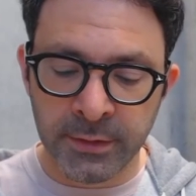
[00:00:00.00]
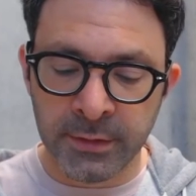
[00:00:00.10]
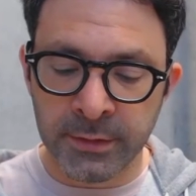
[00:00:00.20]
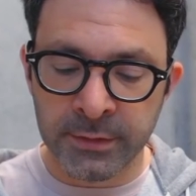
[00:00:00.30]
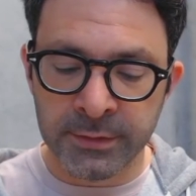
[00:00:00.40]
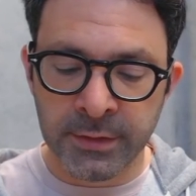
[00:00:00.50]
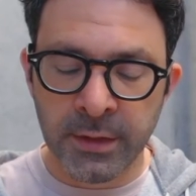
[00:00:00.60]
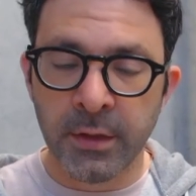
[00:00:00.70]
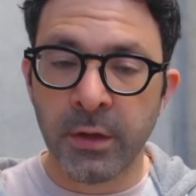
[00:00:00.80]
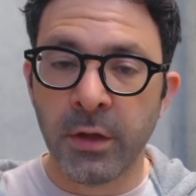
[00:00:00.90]
is
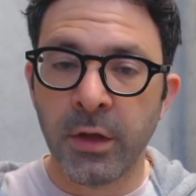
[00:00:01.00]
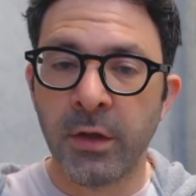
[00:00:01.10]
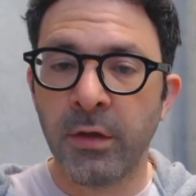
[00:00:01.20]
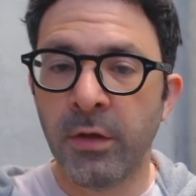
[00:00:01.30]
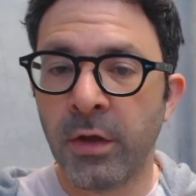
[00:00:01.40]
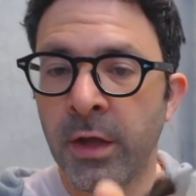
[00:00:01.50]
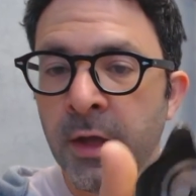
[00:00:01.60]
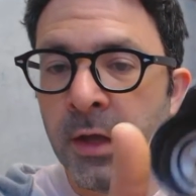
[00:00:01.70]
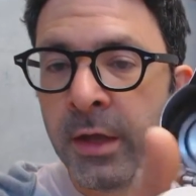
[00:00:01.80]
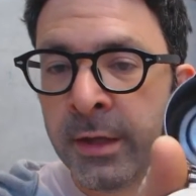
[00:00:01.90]

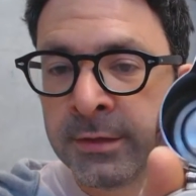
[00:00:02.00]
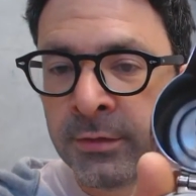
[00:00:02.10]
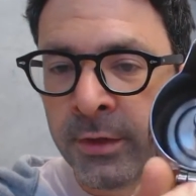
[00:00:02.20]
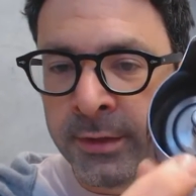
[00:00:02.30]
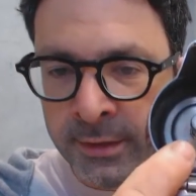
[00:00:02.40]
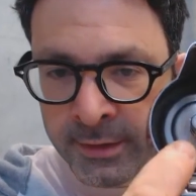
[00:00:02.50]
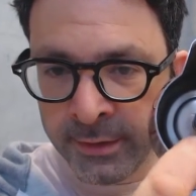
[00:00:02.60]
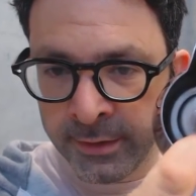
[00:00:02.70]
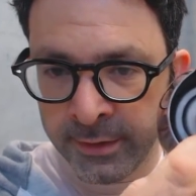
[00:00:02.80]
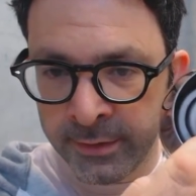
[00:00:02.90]
inside
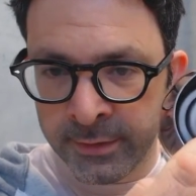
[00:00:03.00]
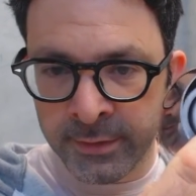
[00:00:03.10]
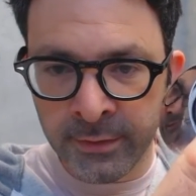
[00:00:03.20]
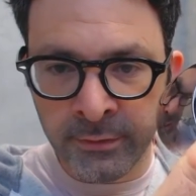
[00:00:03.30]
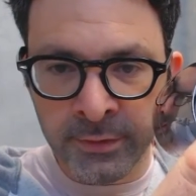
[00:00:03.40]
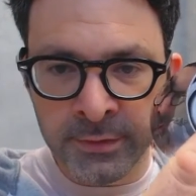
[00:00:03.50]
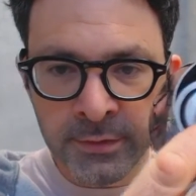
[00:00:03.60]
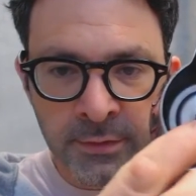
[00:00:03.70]
here there is